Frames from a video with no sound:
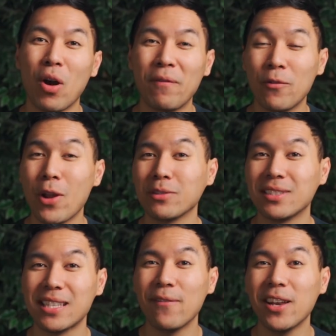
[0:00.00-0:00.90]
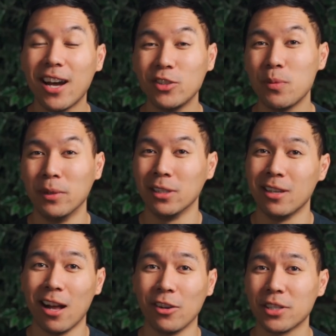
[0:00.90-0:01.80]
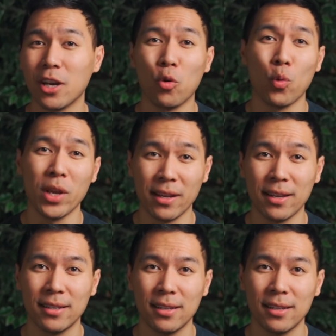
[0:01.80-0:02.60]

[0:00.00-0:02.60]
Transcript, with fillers: roughly around $700 million a week.